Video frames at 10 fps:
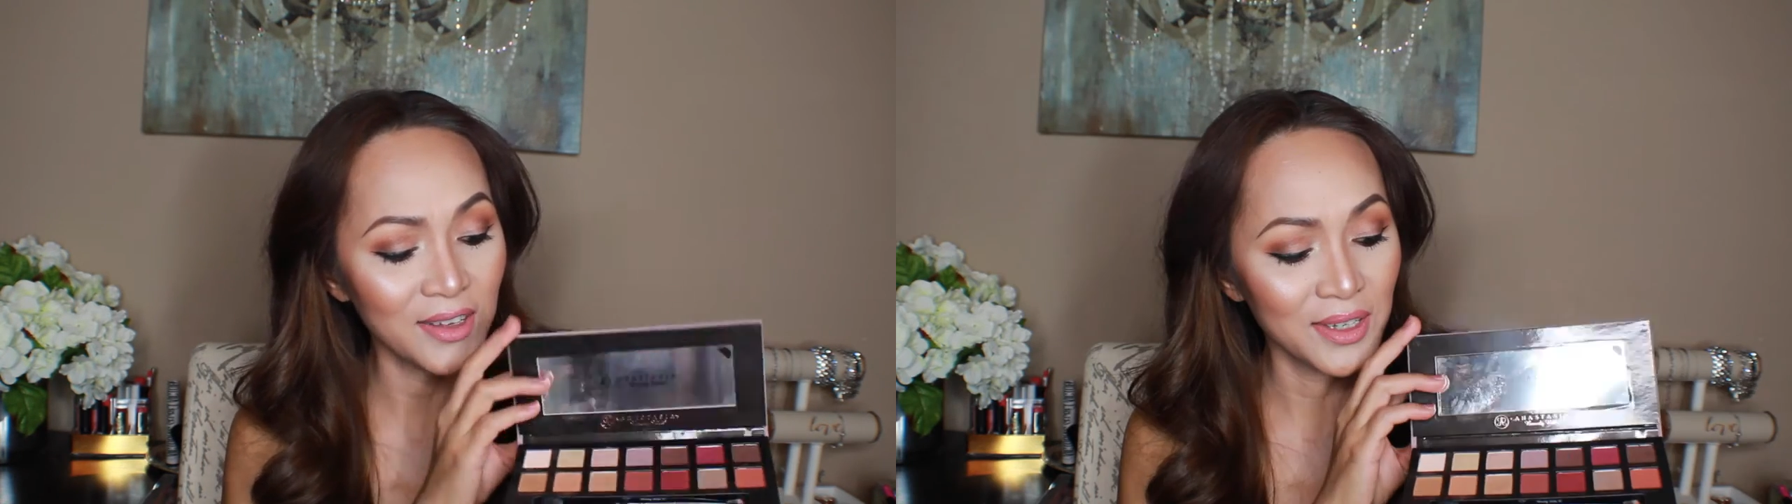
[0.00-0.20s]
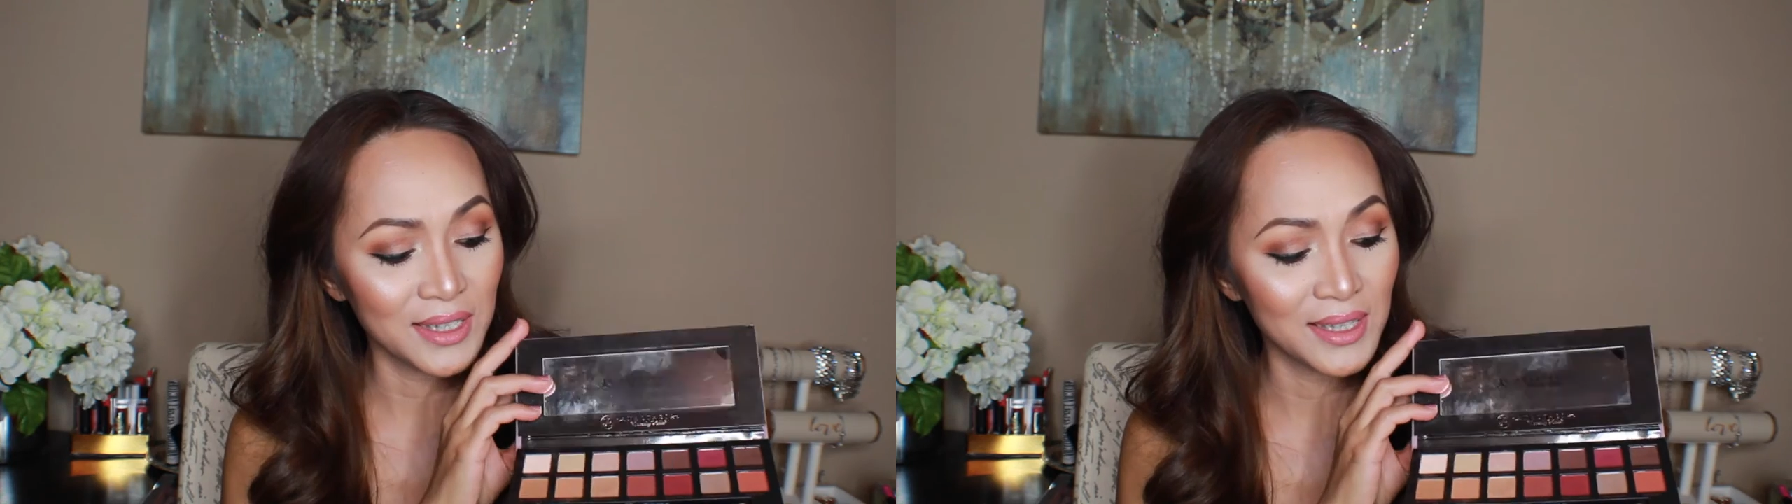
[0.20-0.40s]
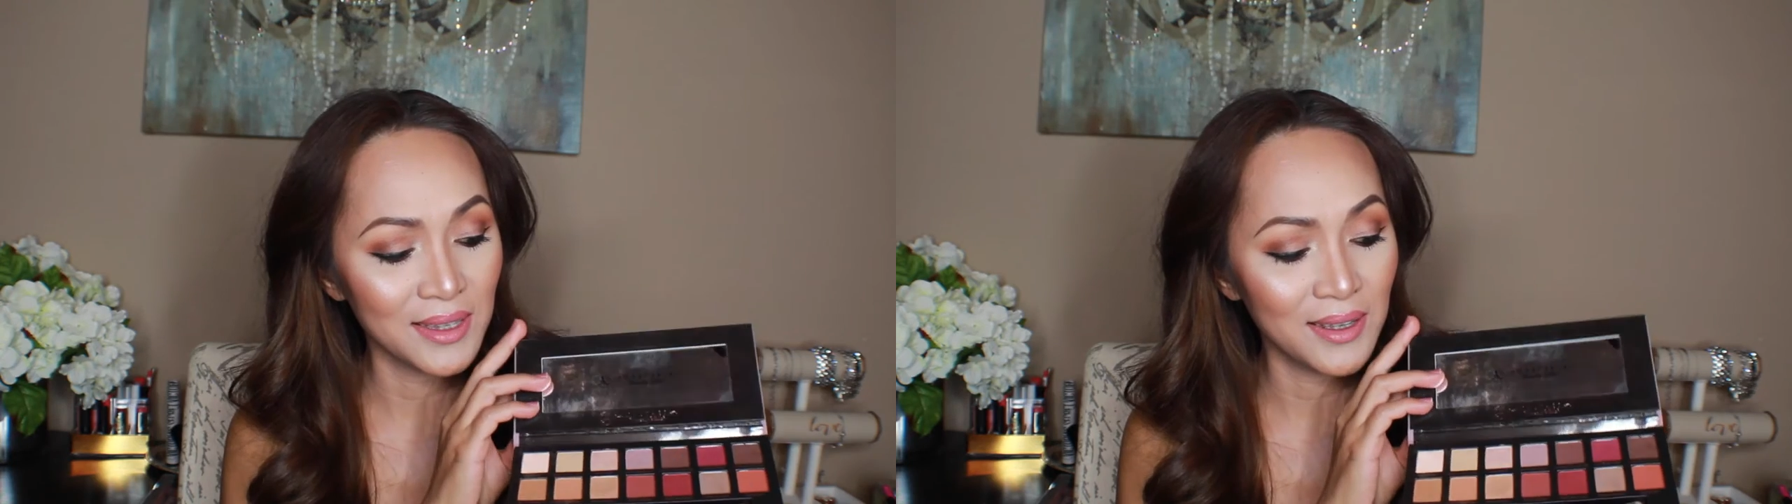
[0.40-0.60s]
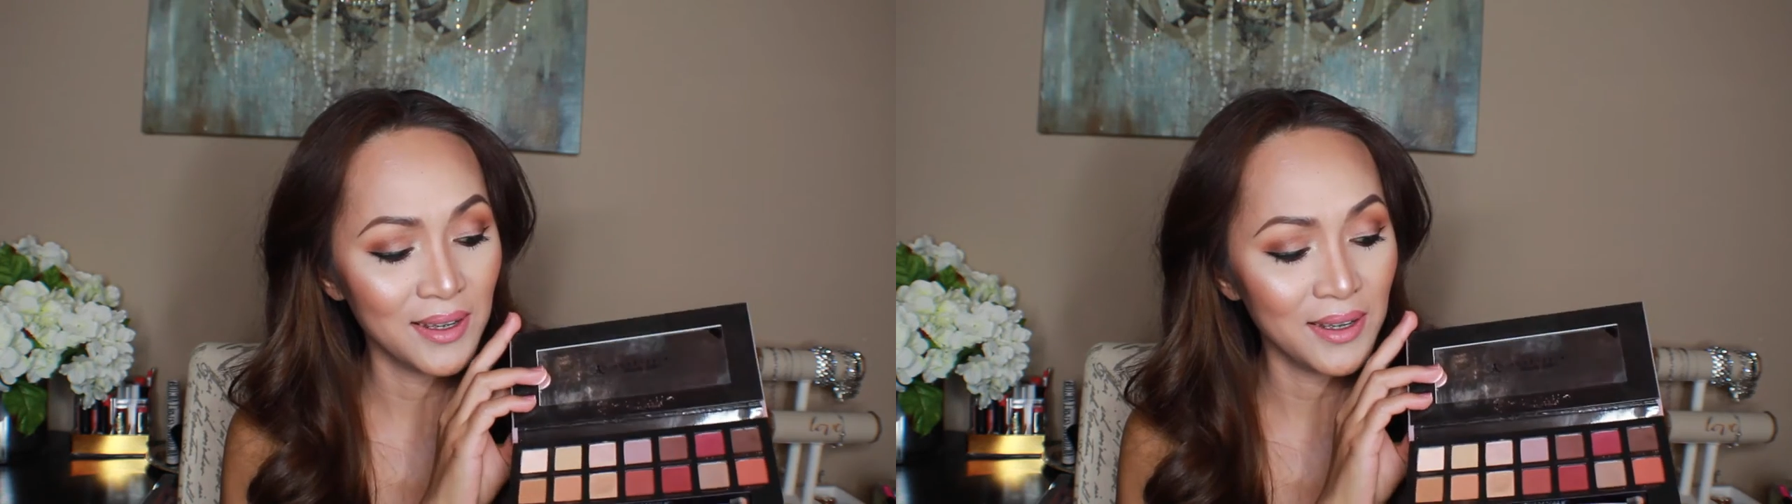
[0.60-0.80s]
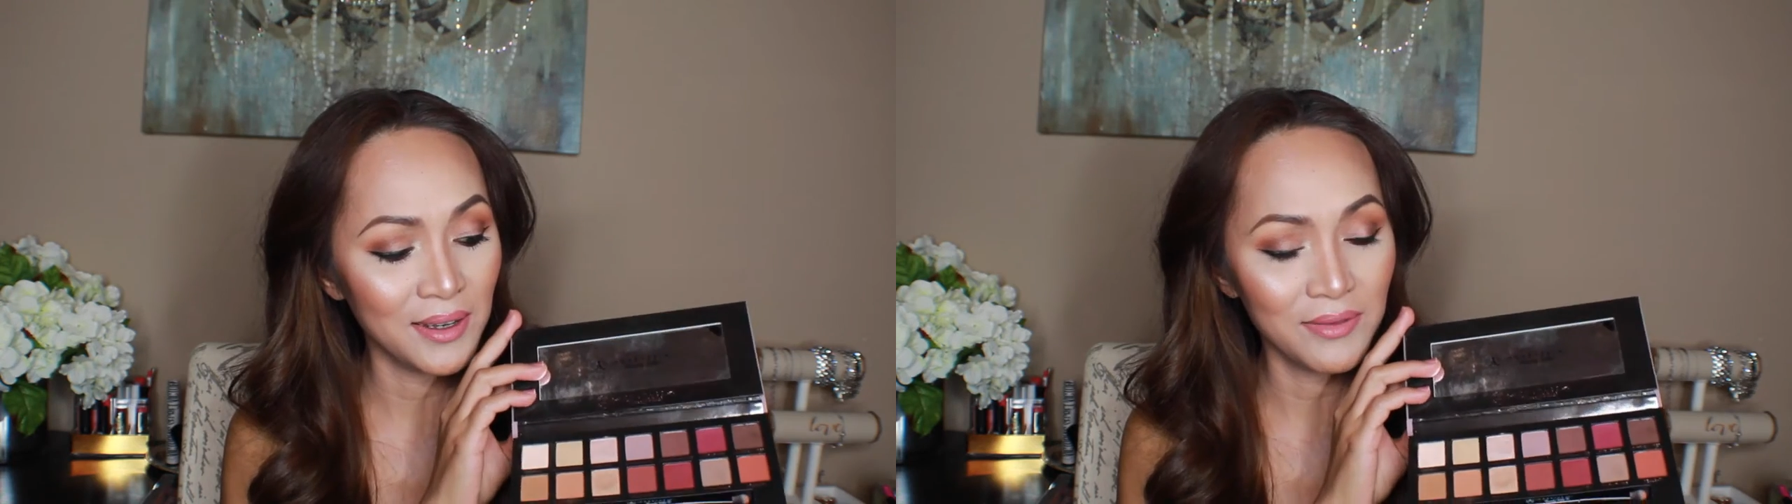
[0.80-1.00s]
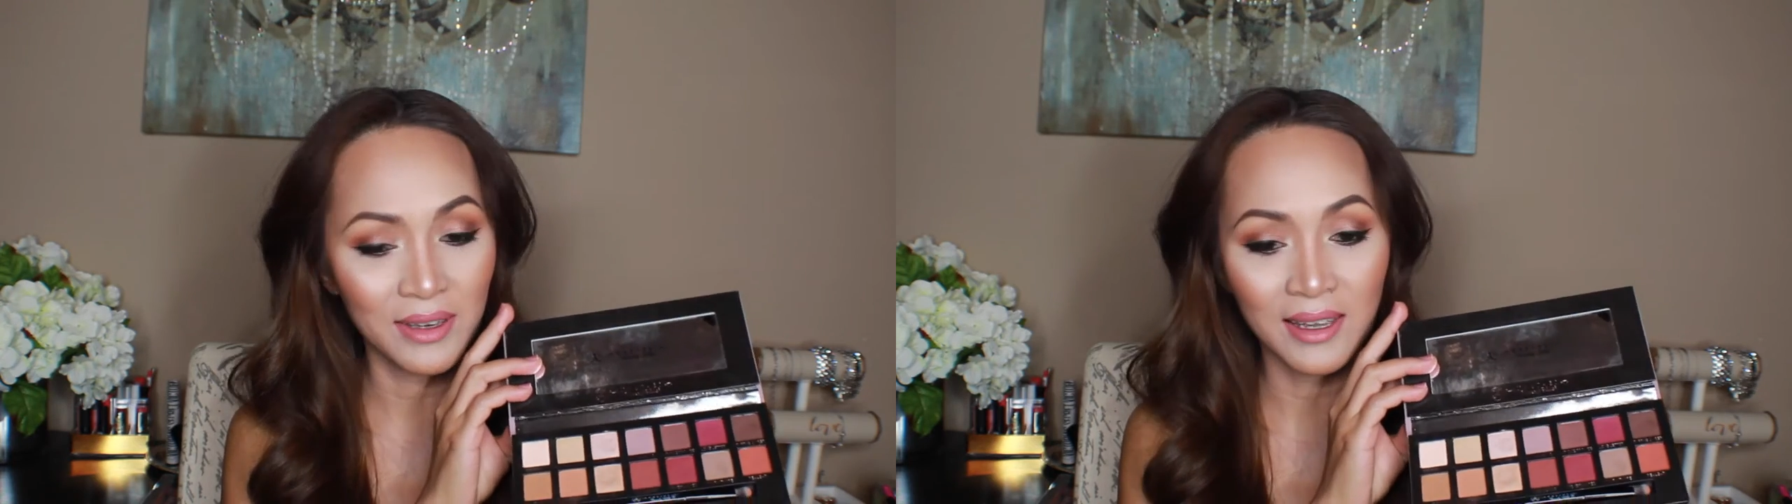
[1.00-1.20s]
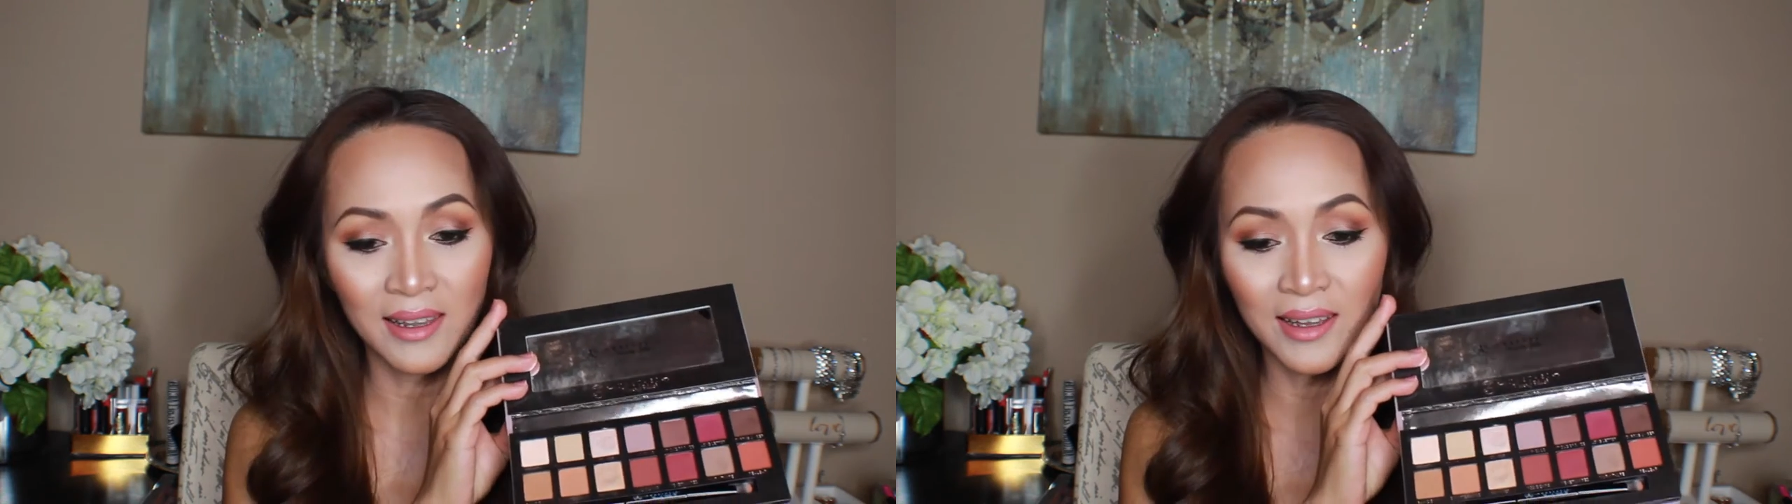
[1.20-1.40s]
I just love it.